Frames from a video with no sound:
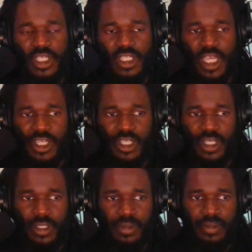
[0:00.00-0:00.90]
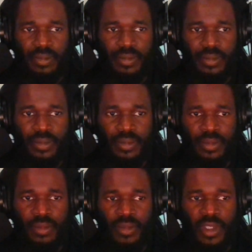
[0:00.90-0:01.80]
section.
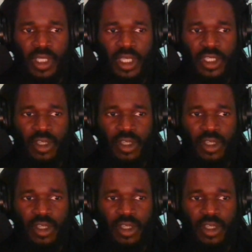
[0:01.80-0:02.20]
It's